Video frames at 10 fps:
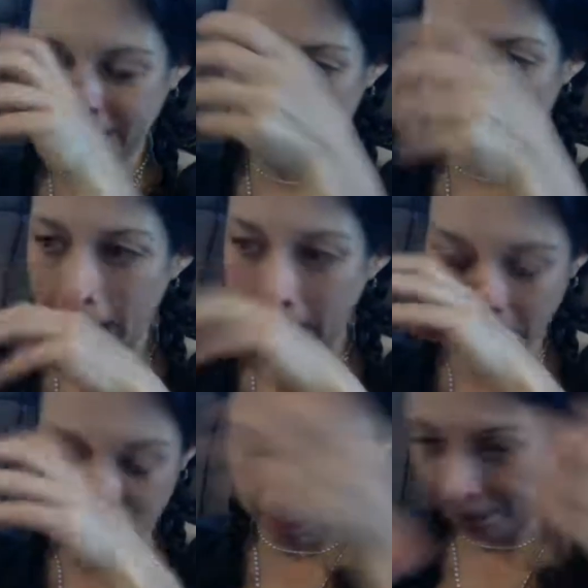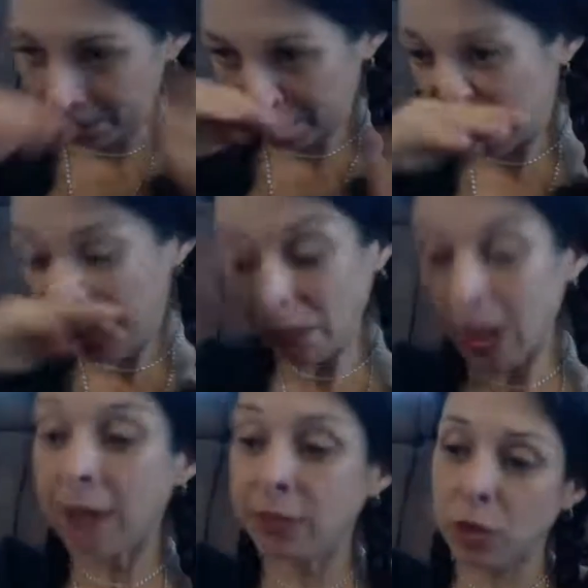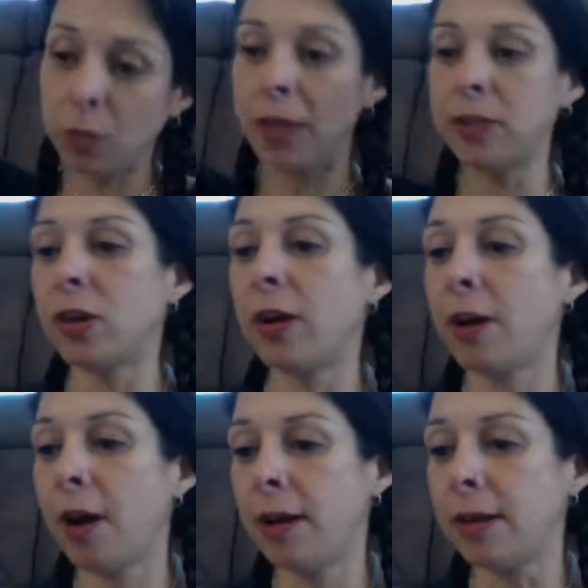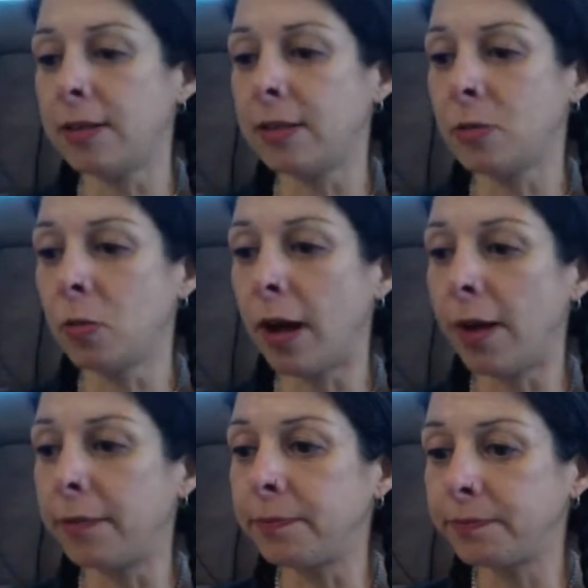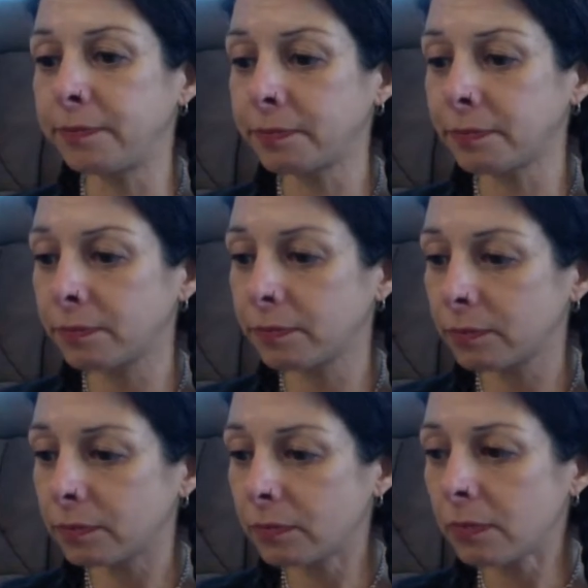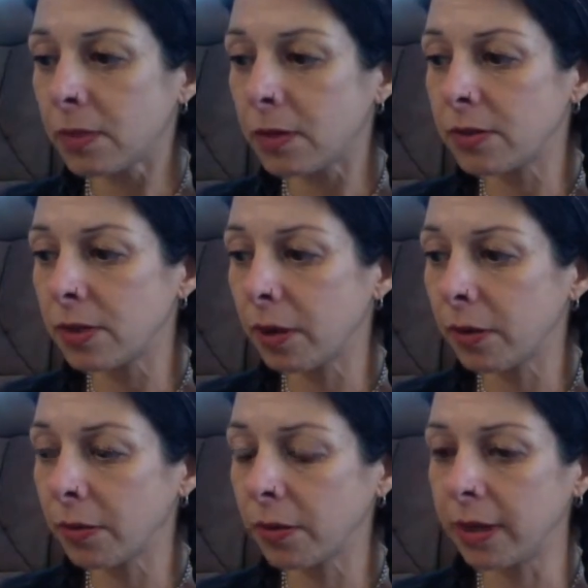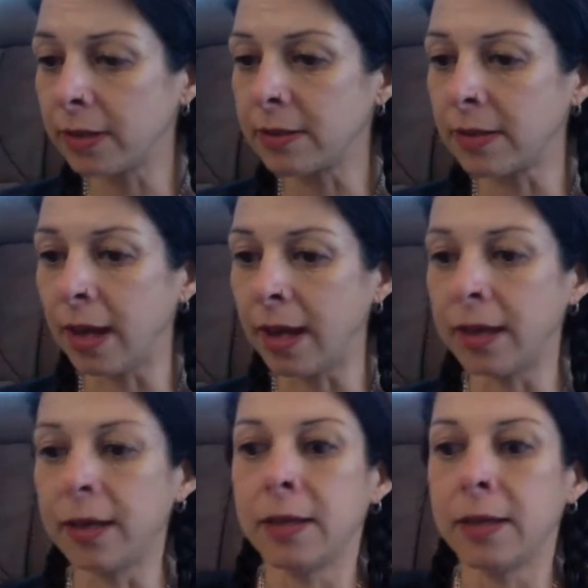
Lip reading: And we have 2 major arcanas as well. So it's like,